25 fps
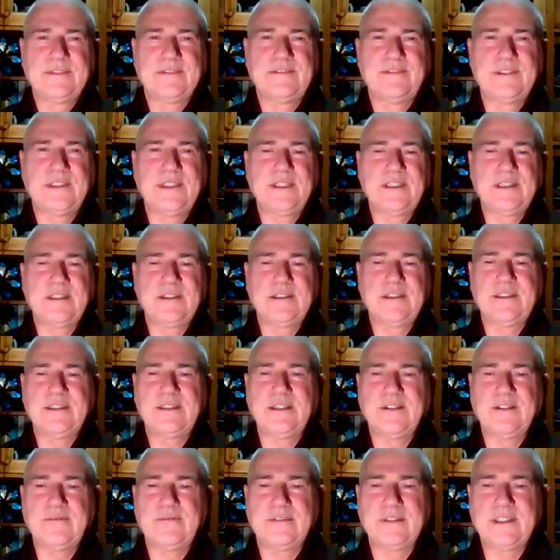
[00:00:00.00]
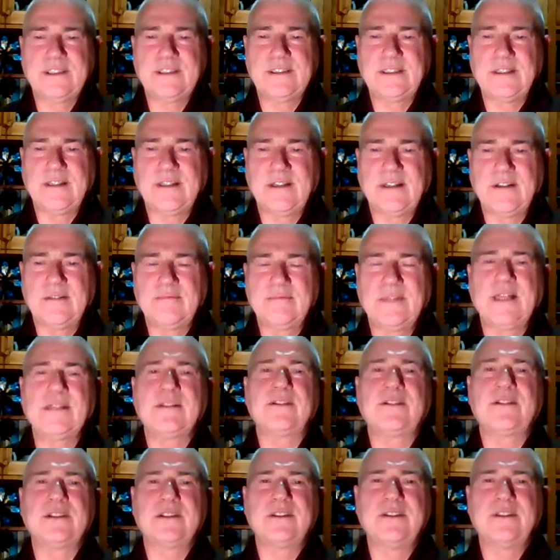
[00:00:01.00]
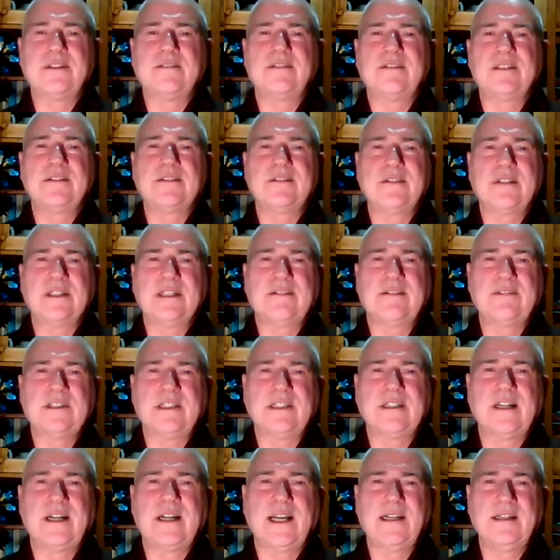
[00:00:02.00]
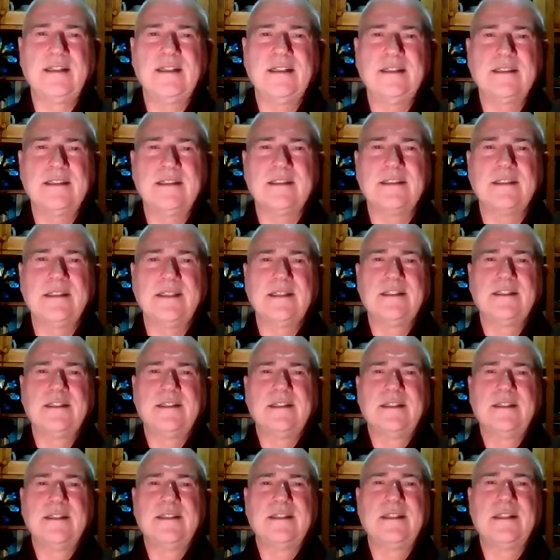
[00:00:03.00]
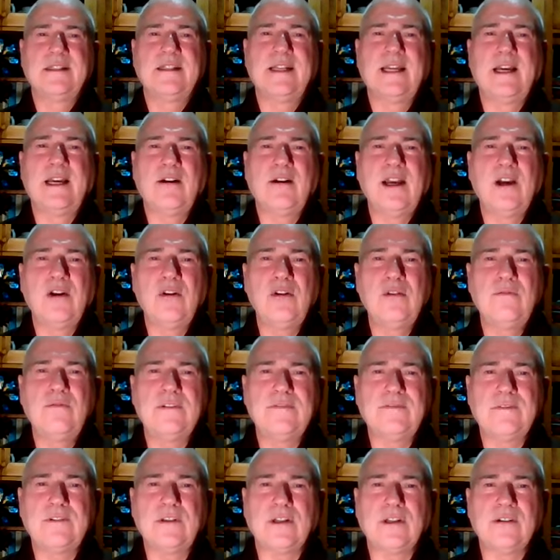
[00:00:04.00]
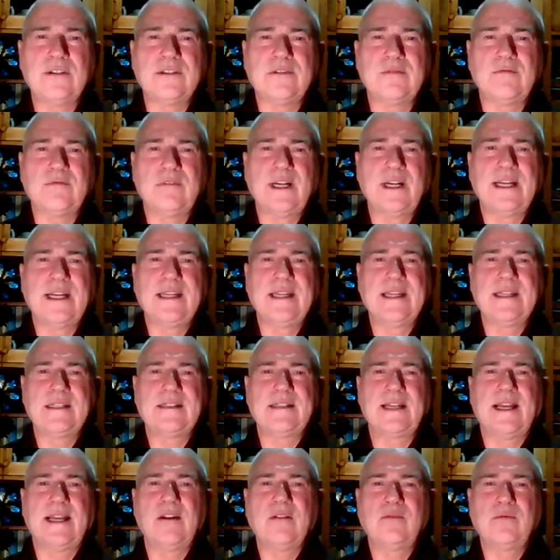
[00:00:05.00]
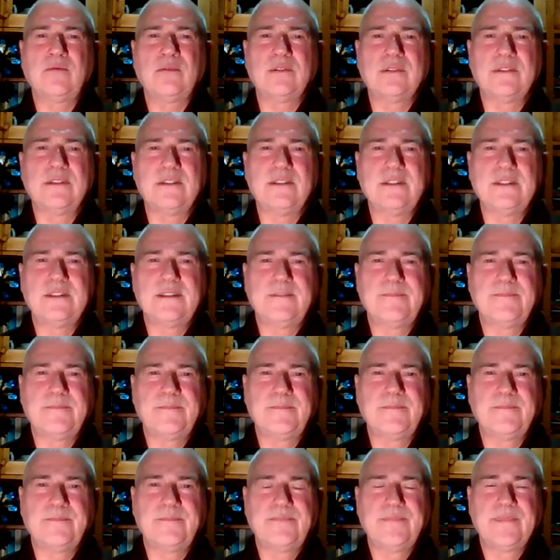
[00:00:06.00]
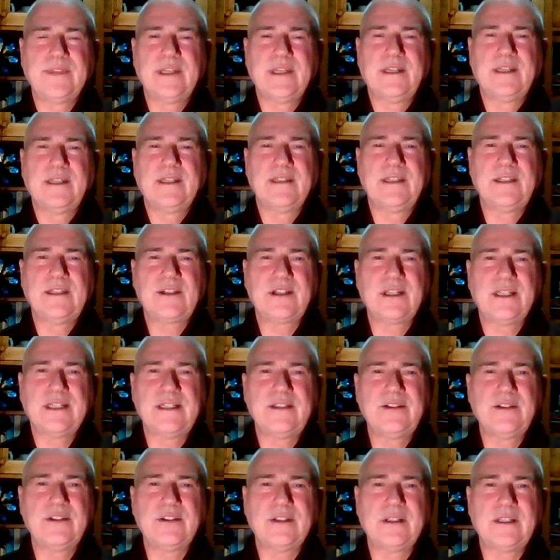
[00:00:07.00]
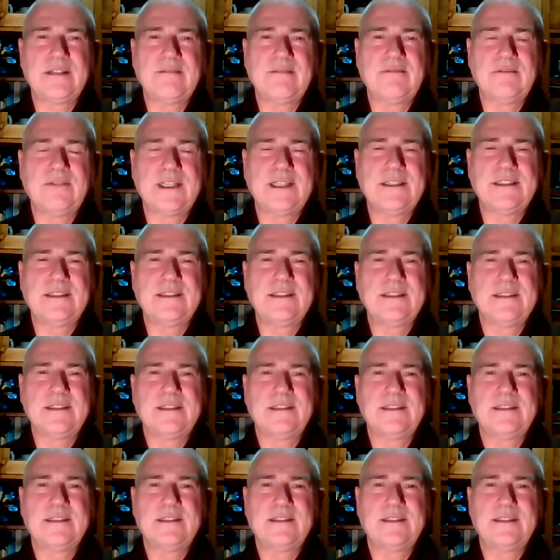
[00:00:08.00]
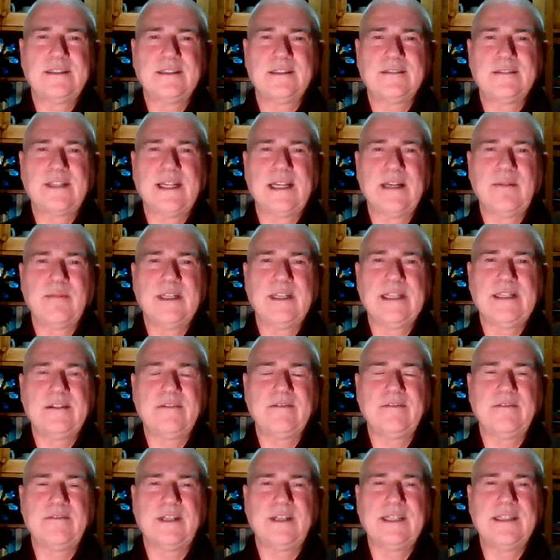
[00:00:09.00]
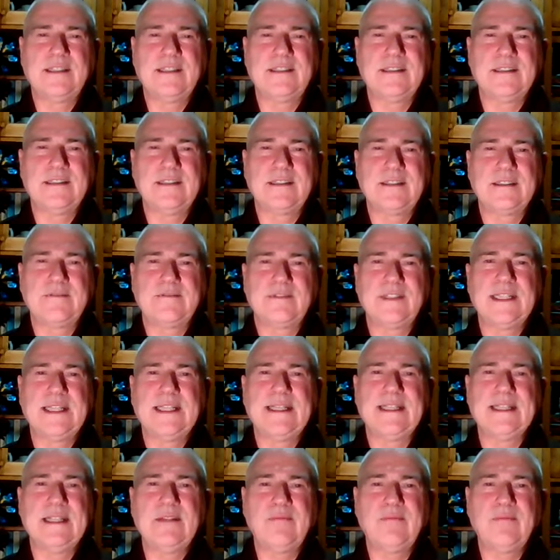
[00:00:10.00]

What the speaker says: Fill yourself with so much universal love and kindness that now overflows and radiates outwards, initially to your loved ones, family and friends, filling